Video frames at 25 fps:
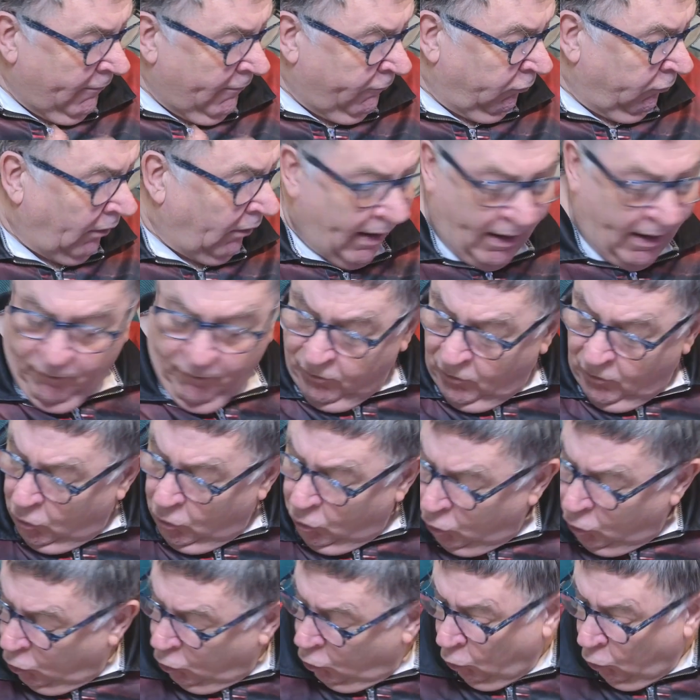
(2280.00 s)
I've left
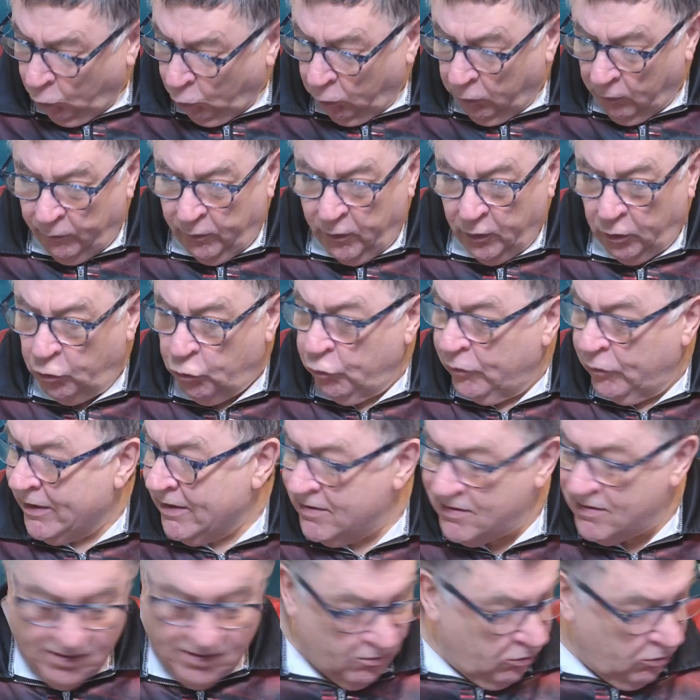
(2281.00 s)
all the
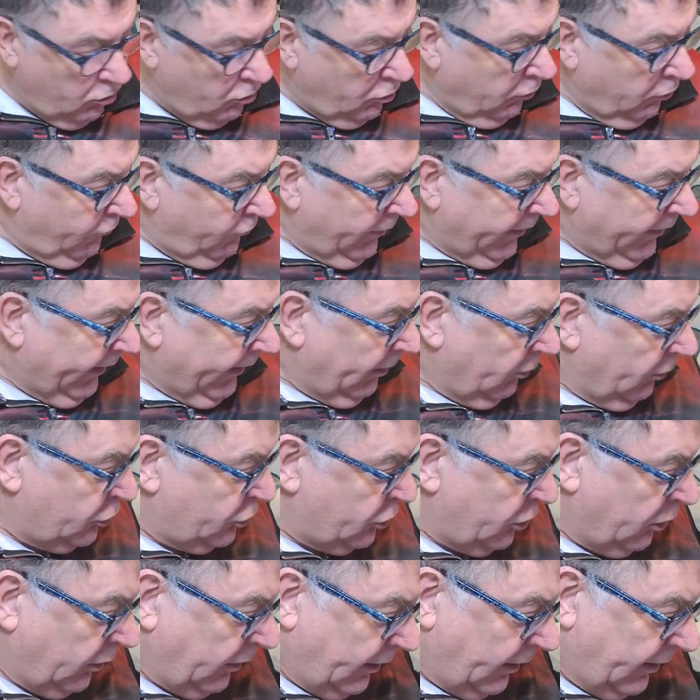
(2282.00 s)
grease and stuff, again, I'll
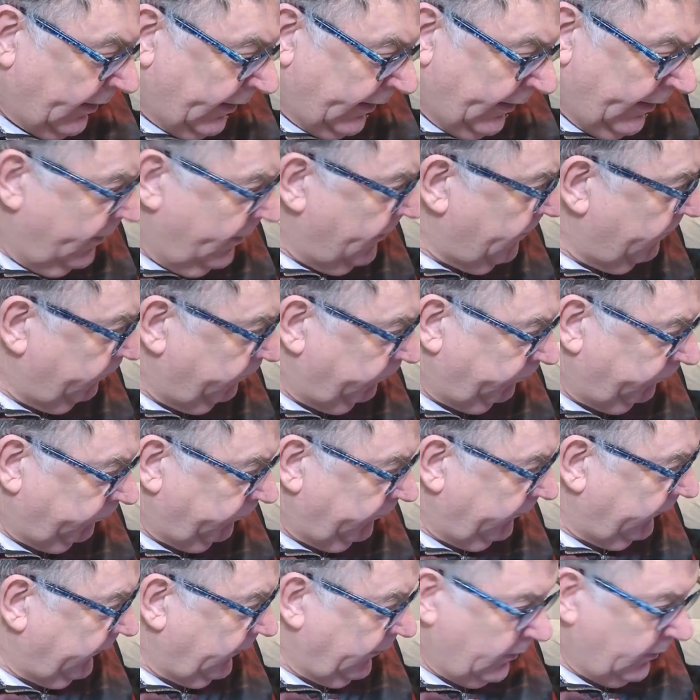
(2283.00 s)
show you here,
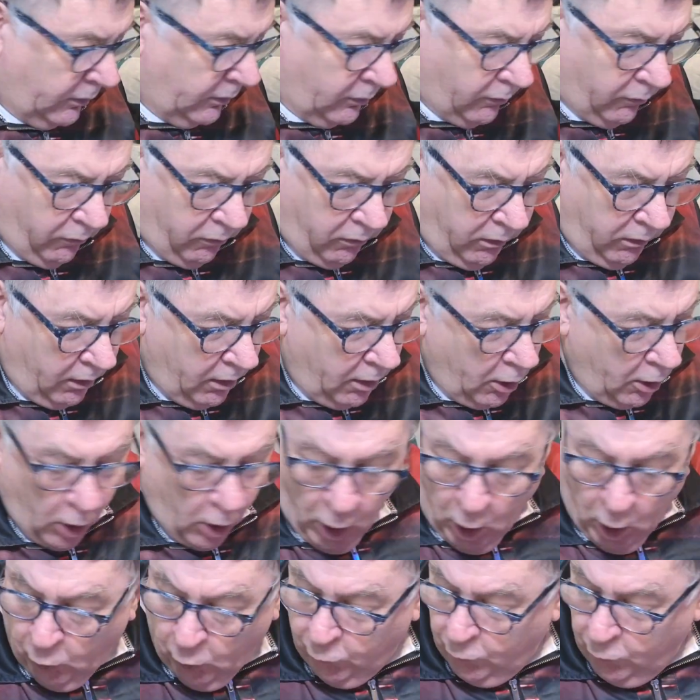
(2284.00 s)

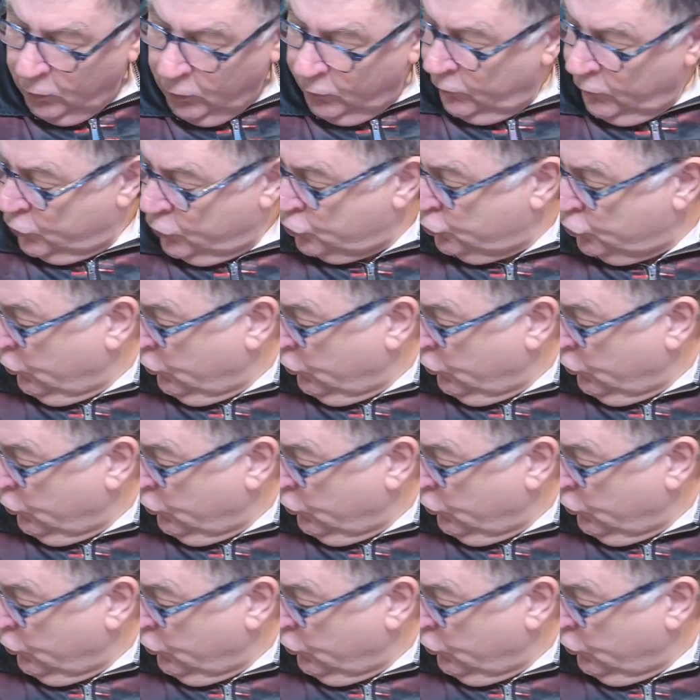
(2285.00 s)
on the